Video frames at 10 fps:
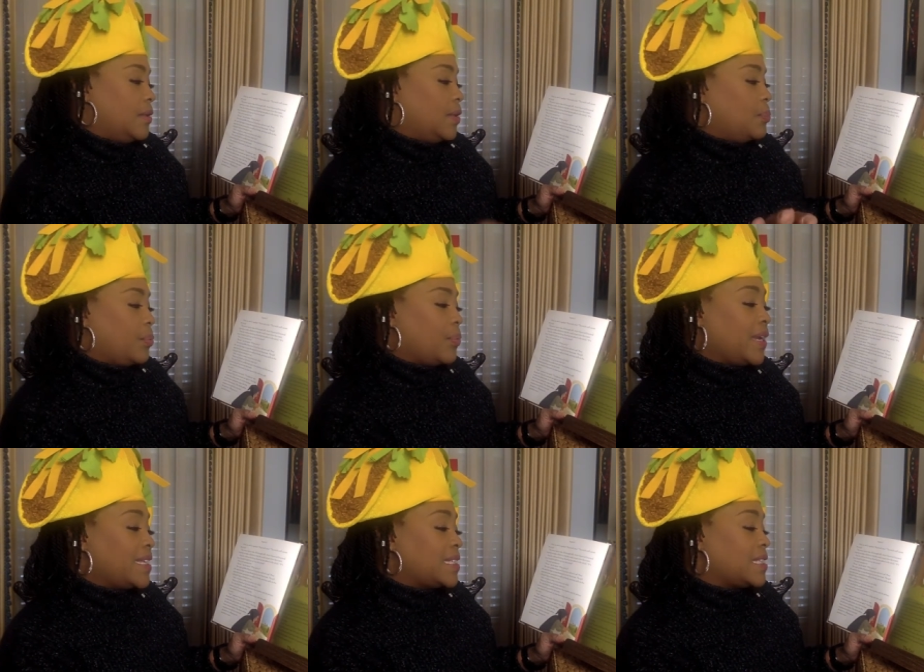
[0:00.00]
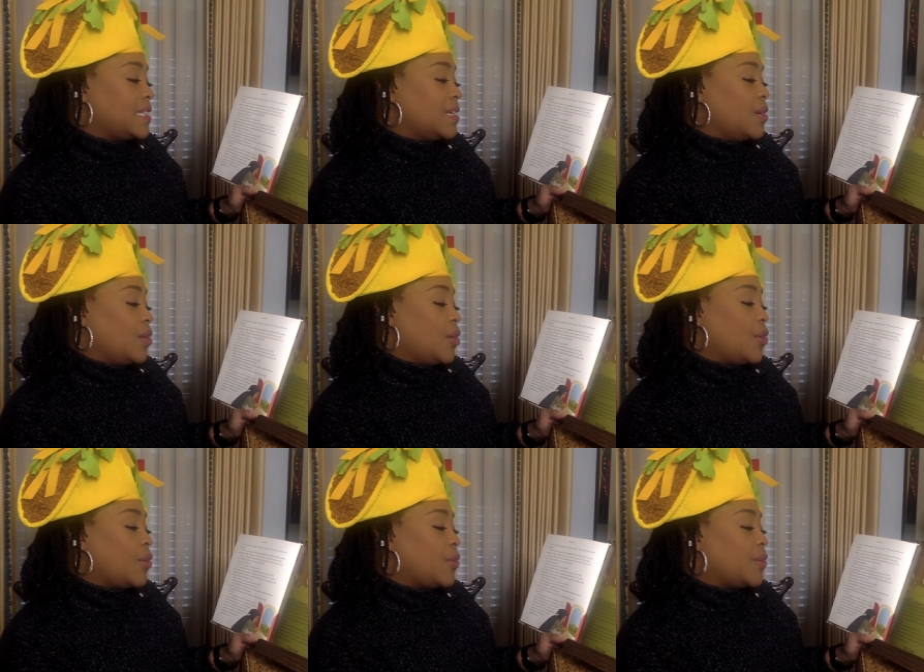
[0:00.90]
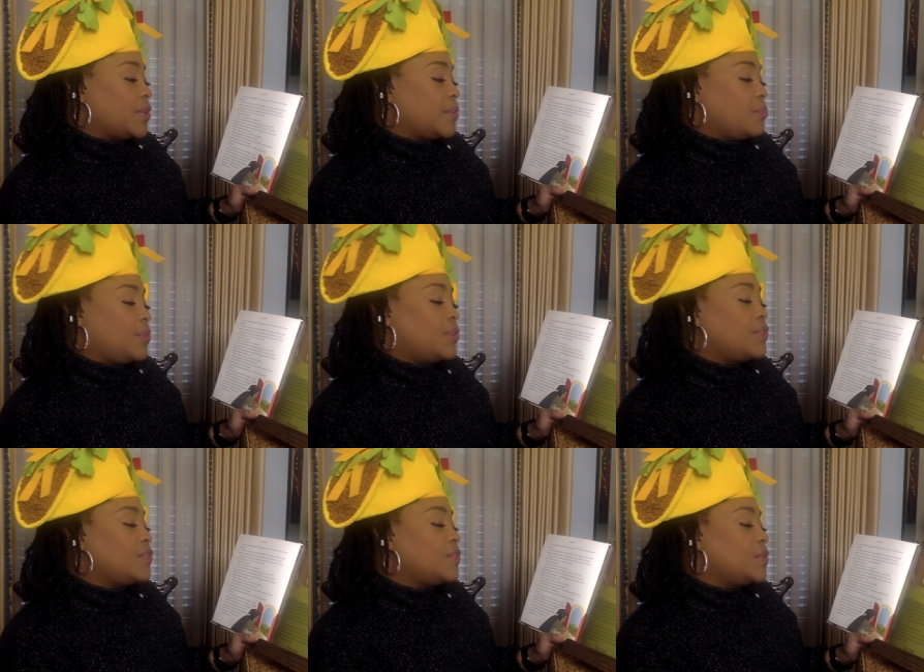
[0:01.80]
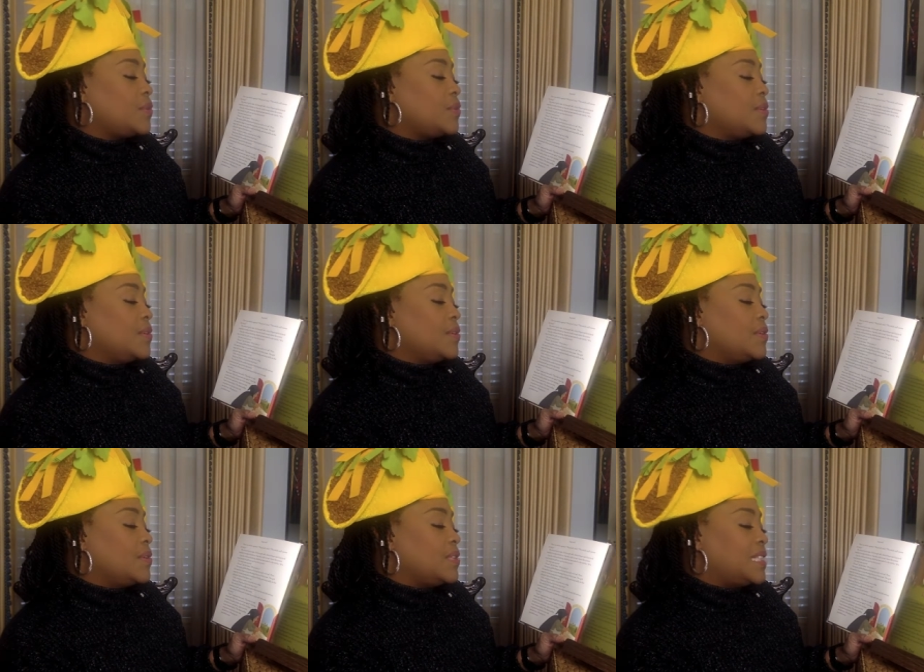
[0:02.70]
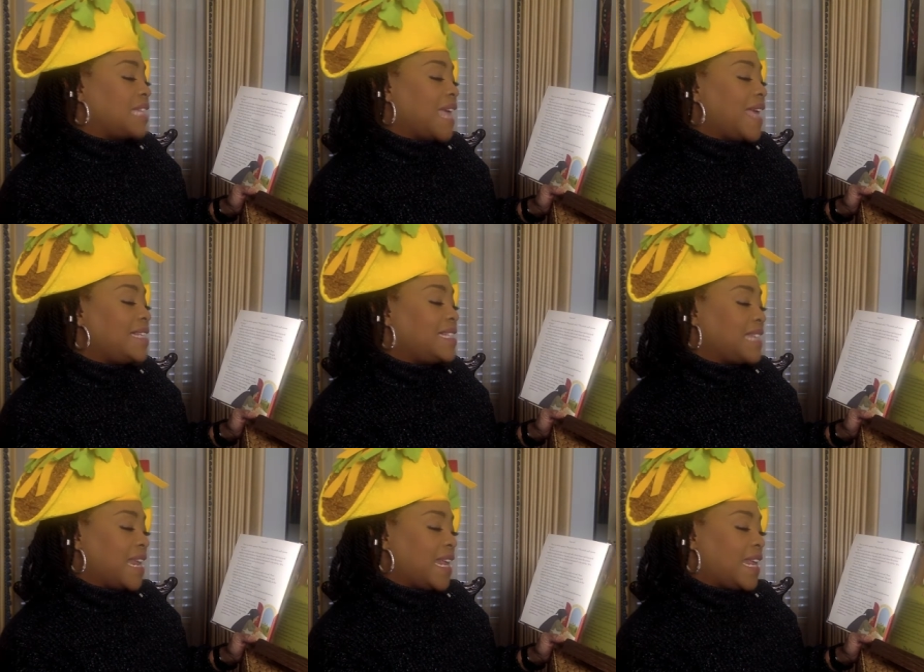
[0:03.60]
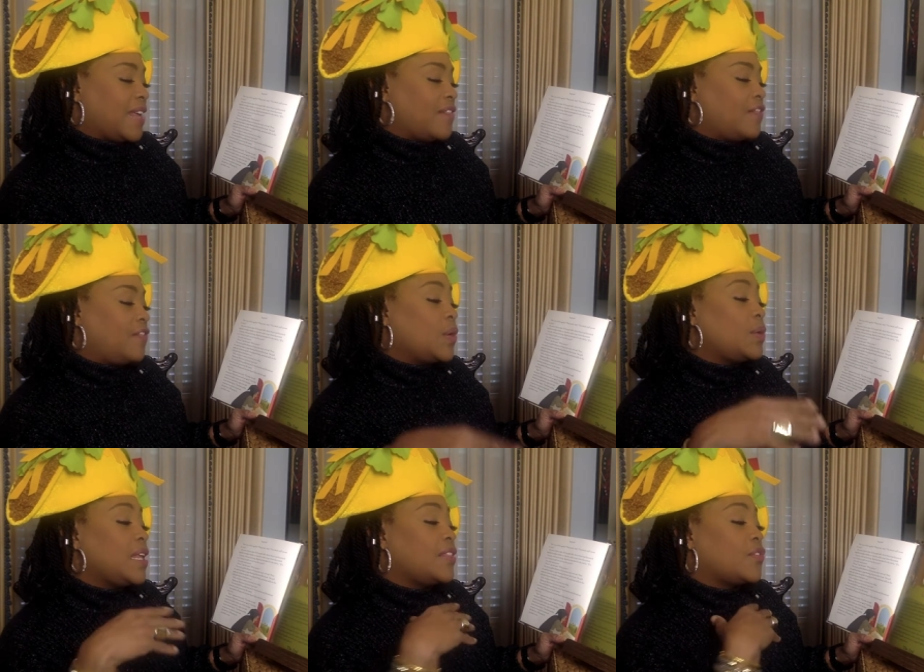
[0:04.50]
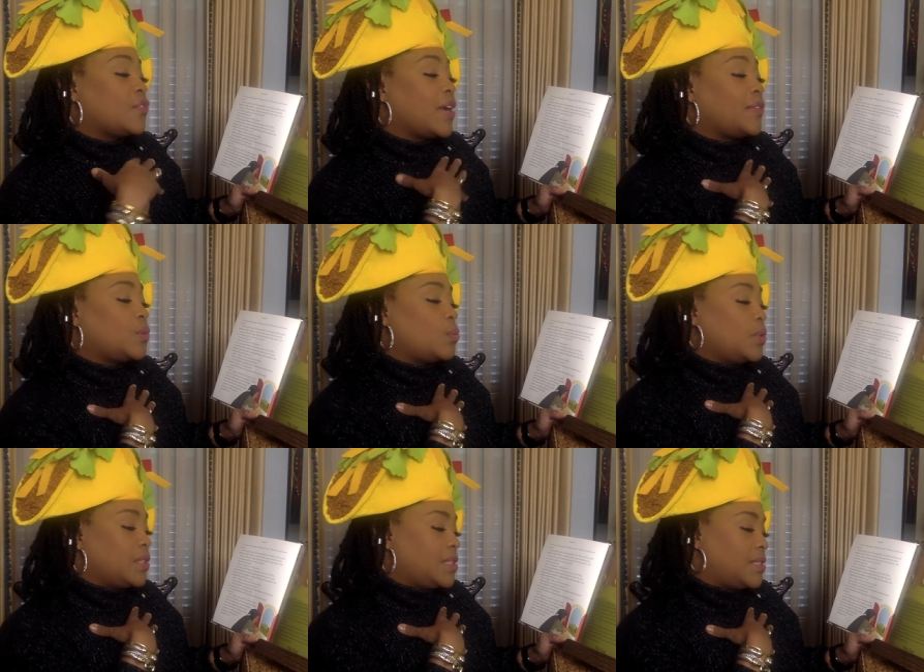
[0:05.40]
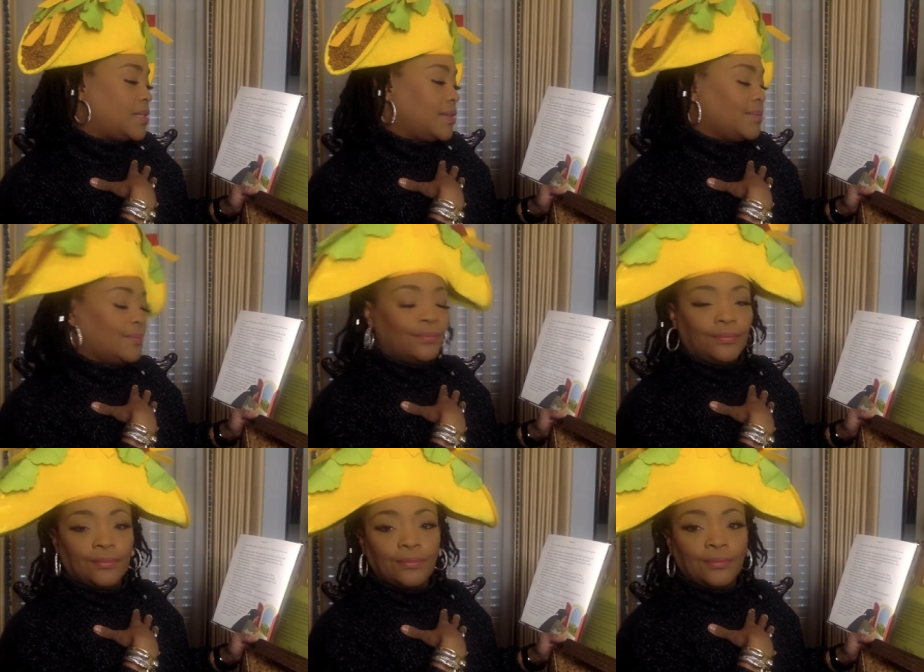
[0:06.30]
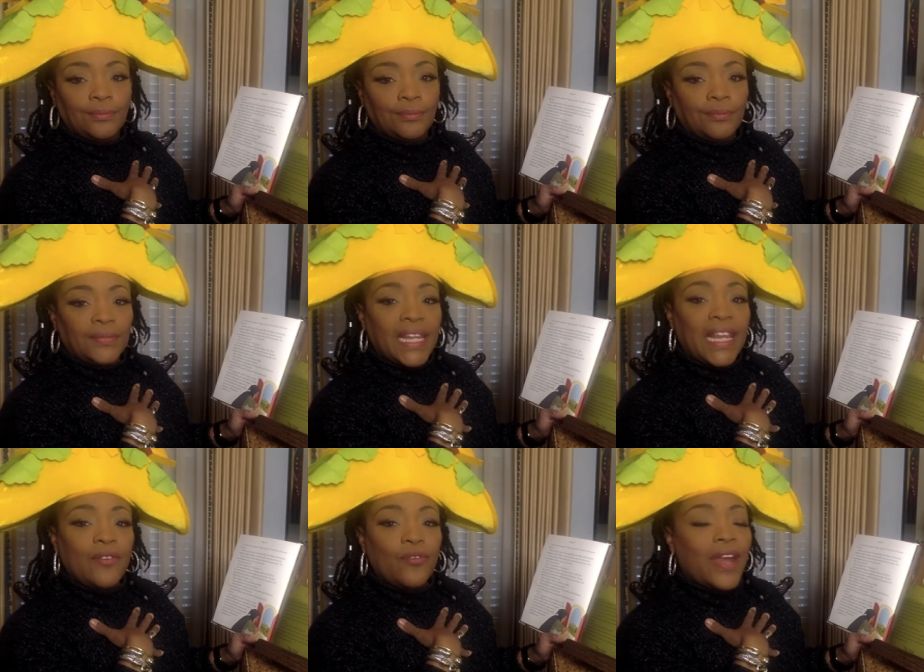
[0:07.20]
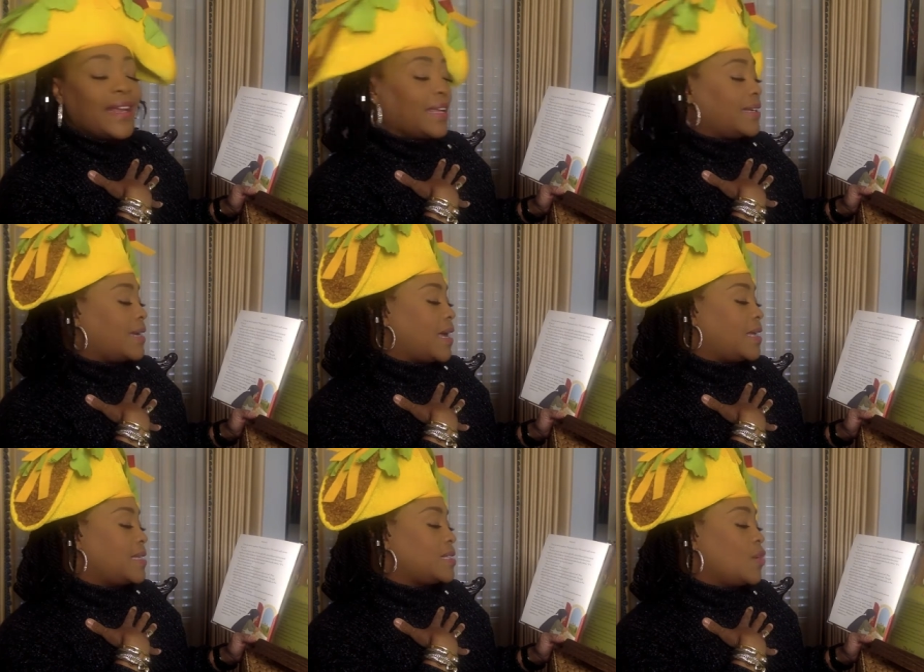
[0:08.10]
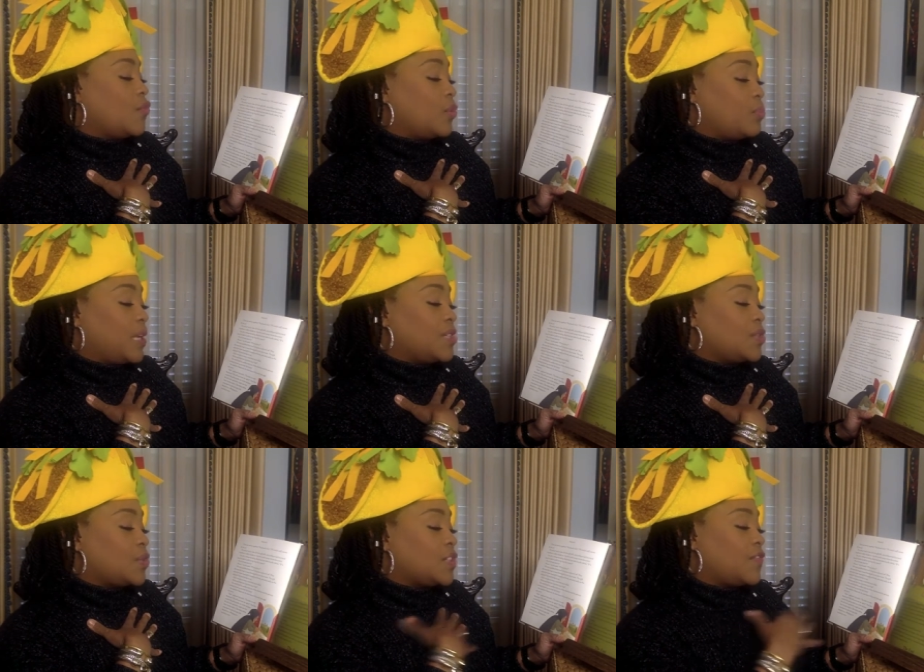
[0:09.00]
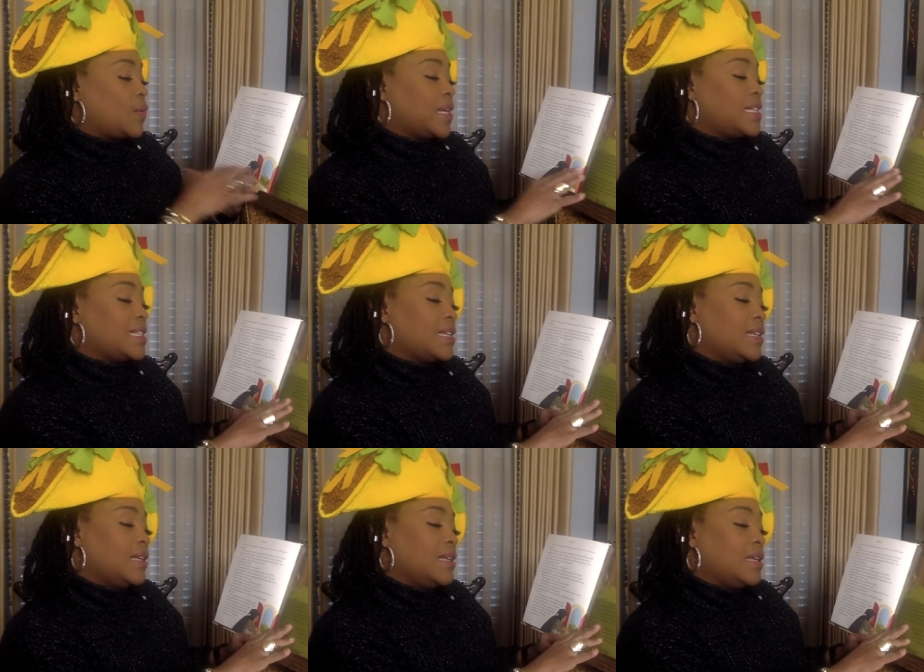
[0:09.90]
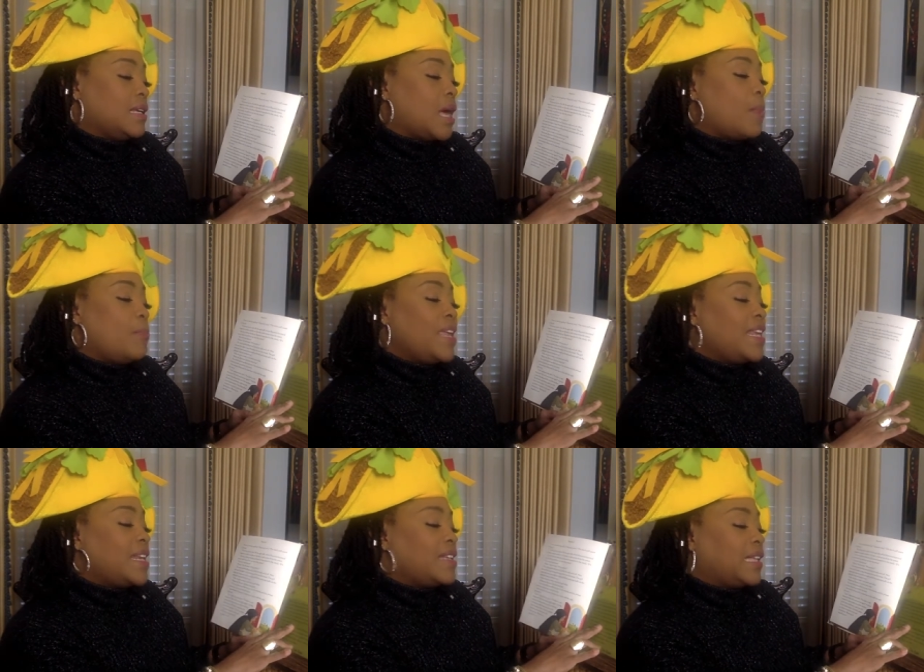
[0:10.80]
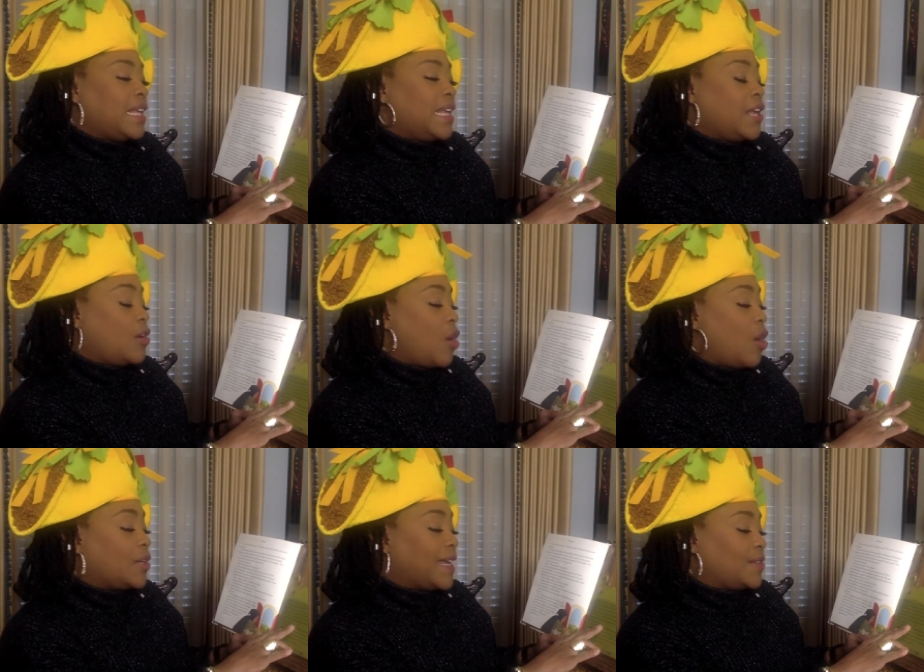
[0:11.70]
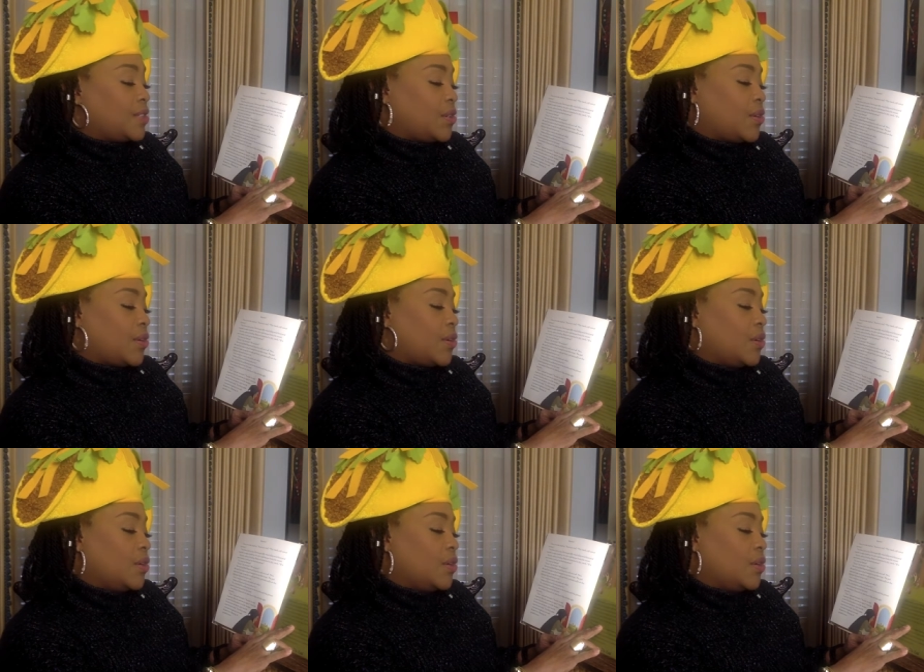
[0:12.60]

the prince heard beautiful sad singing floating throughout the woods. He recognized Rapunzel's voice. Immediately, he called out to her.